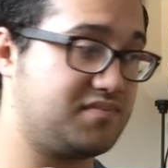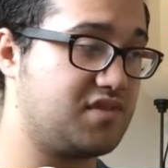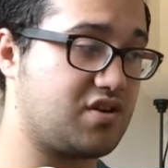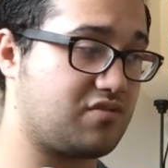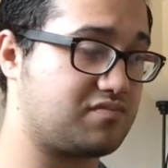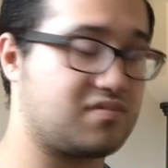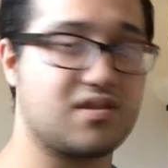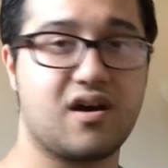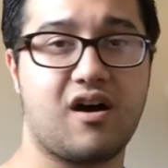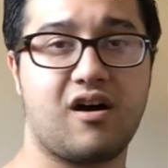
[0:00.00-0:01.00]
you know,
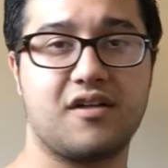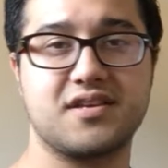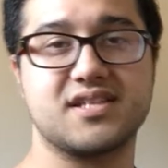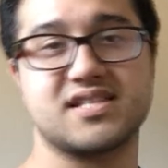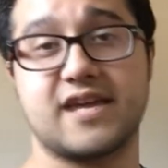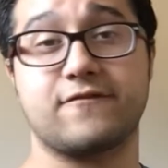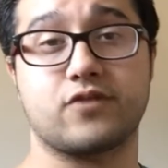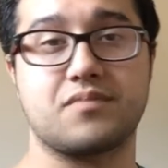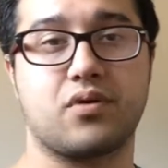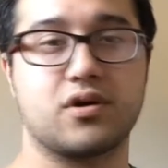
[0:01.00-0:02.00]
all the
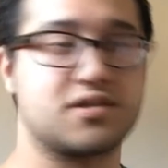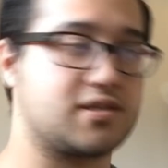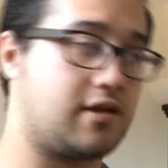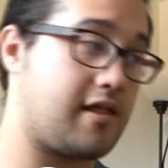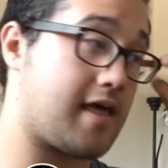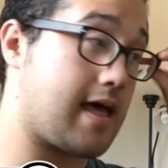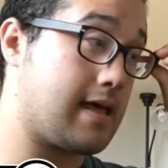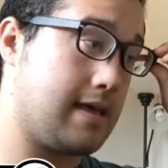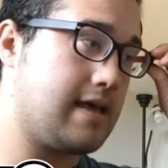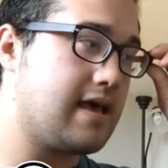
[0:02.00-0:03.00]
unsavory parts and all of
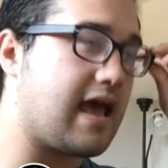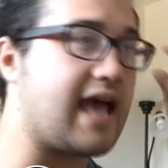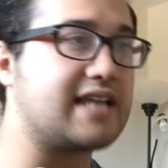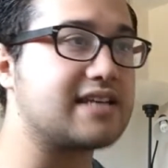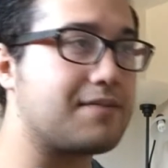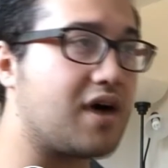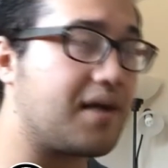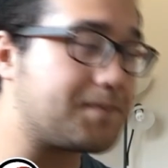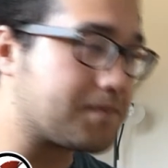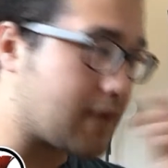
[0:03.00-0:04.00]
that, and
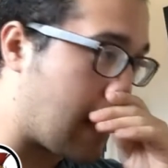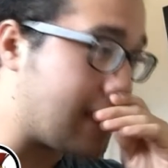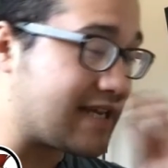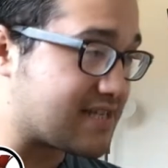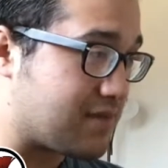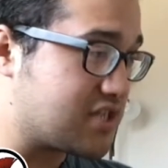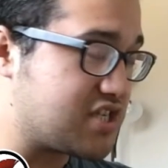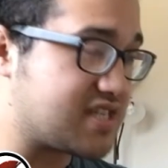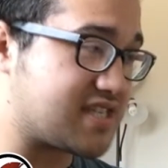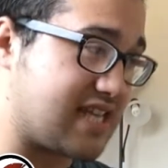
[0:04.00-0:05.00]
as much
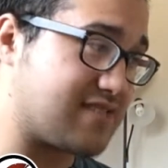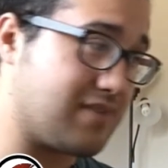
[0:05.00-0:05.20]
as